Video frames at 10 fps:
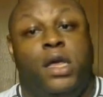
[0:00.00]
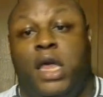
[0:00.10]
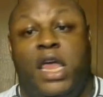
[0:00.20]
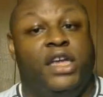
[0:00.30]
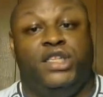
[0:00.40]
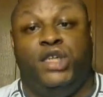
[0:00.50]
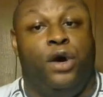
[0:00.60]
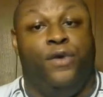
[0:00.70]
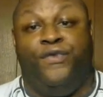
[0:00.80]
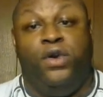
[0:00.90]
It's
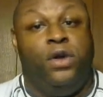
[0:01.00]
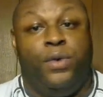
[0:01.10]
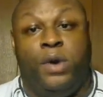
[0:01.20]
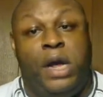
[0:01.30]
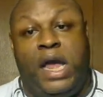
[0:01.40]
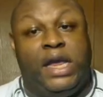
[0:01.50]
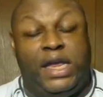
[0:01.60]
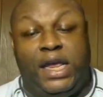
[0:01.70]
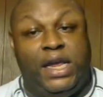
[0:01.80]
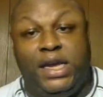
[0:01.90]
your funeral, I
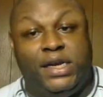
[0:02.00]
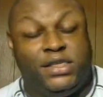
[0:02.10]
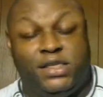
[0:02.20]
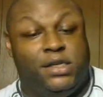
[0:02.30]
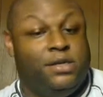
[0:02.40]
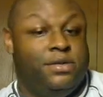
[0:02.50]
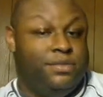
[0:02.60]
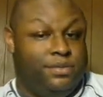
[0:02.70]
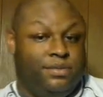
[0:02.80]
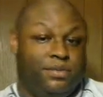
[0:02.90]
guess.
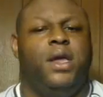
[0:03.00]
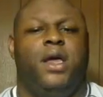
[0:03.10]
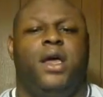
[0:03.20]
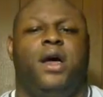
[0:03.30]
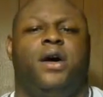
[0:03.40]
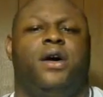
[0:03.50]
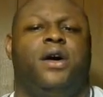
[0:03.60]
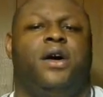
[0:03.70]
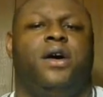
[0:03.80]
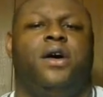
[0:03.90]

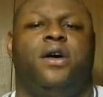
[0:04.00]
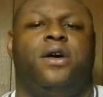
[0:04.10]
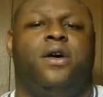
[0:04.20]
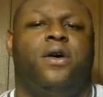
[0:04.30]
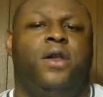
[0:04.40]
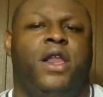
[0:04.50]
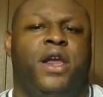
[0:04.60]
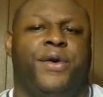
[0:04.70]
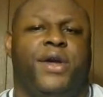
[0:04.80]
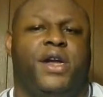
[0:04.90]
Oh,
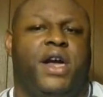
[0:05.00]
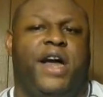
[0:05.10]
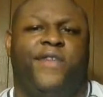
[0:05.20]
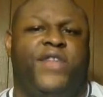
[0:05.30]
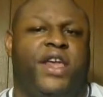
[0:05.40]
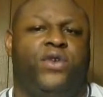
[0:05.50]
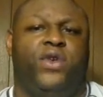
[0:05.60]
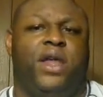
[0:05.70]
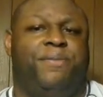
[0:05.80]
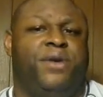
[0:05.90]
Lyrica, I think you
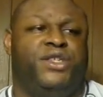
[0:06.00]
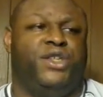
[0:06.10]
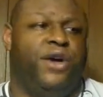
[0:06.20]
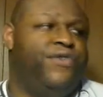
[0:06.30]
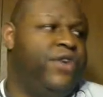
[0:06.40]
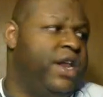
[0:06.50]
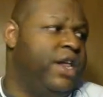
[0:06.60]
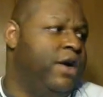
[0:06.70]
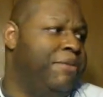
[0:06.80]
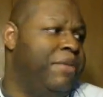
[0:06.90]
didn't put your foot in
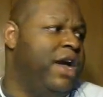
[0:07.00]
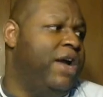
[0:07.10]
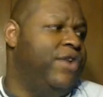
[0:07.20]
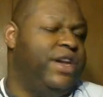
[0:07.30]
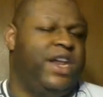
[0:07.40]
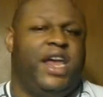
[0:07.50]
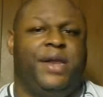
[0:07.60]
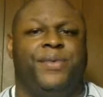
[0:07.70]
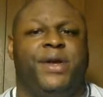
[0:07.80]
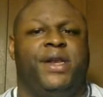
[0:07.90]
your mouth with that
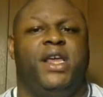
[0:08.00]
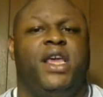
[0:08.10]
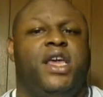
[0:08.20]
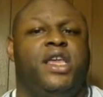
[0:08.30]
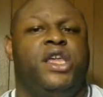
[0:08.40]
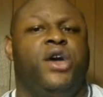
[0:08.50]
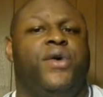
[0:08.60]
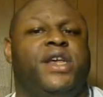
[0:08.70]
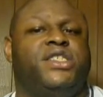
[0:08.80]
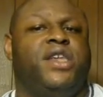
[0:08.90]
one. You
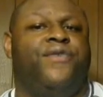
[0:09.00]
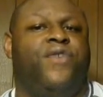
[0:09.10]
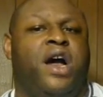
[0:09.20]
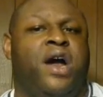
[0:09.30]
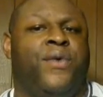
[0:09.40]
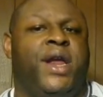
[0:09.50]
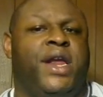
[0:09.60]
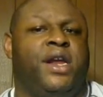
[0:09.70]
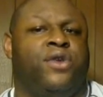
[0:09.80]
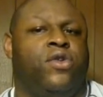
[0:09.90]
and Safari
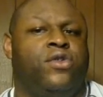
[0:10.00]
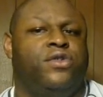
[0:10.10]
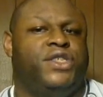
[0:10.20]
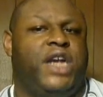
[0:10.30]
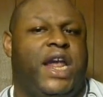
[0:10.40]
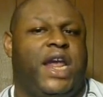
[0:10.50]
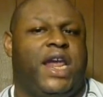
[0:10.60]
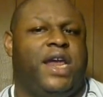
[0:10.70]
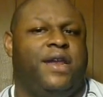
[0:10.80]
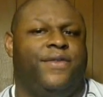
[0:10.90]
in the group
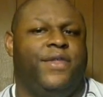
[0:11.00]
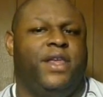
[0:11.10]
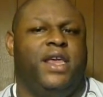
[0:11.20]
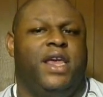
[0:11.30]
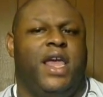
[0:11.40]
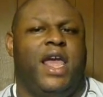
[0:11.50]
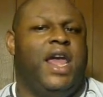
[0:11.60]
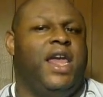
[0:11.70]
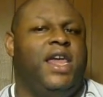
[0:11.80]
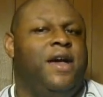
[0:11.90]
chat,
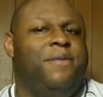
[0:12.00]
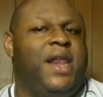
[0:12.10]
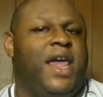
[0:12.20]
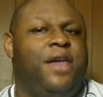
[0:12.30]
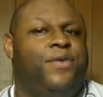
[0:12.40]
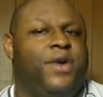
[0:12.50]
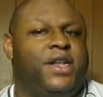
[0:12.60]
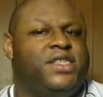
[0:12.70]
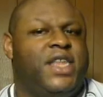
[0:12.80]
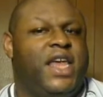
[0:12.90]
and him and
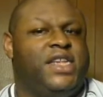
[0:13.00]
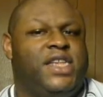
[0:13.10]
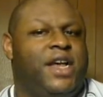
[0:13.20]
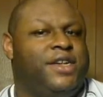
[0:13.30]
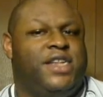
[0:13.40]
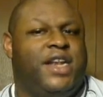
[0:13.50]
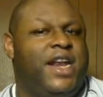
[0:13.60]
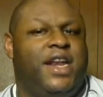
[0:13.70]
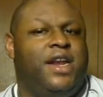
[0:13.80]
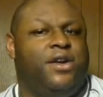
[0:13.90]
A1 Steak Sauce
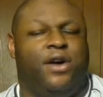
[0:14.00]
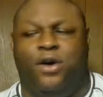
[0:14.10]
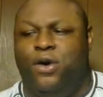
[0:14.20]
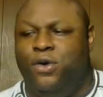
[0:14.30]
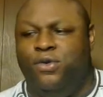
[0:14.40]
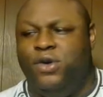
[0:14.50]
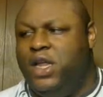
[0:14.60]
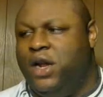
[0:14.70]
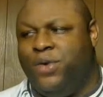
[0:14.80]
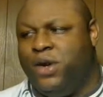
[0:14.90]
not in the... Oh,
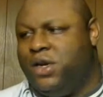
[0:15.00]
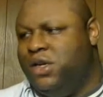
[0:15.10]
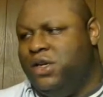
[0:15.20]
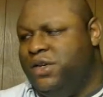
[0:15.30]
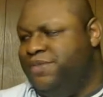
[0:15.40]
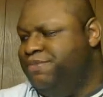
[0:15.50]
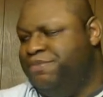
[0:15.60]
Lyrica.